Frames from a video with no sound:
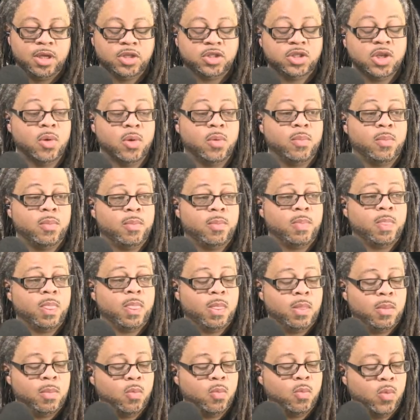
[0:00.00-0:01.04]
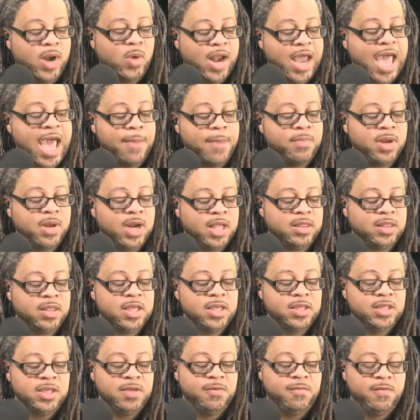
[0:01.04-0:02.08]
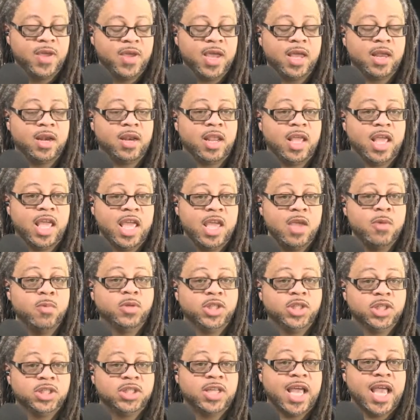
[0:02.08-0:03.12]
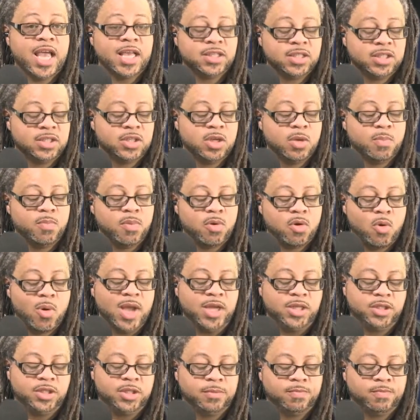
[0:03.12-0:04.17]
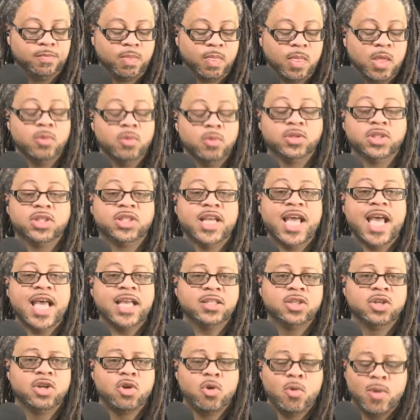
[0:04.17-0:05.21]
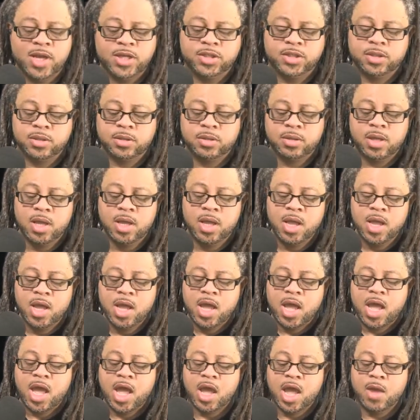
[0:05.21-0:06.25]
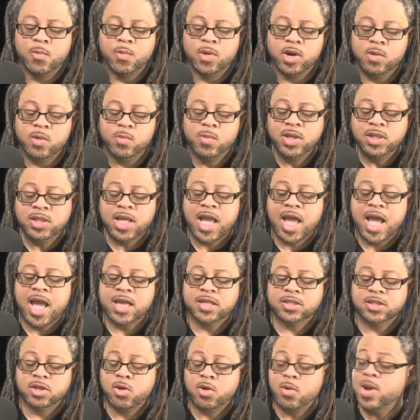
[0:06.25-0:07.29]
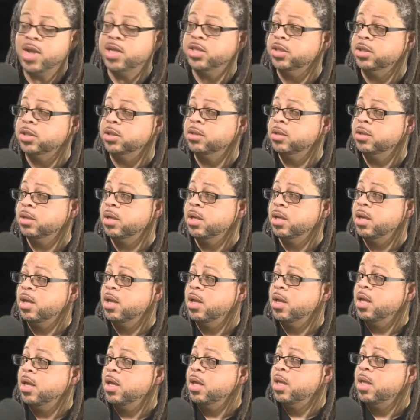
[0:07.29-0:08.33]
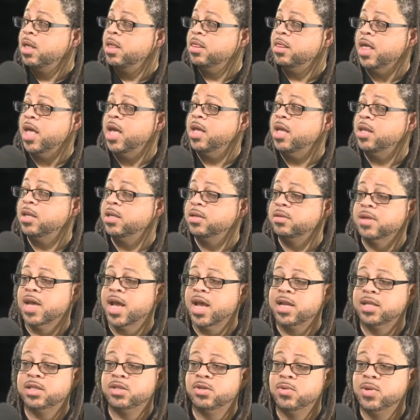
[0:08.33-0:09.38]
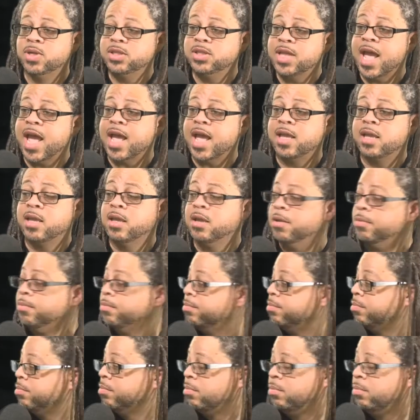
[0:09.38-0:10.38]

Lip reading: So what happened at this event, he just asked a simple question. He was just asking a question. And when he went to ask the question, they decided to attack him.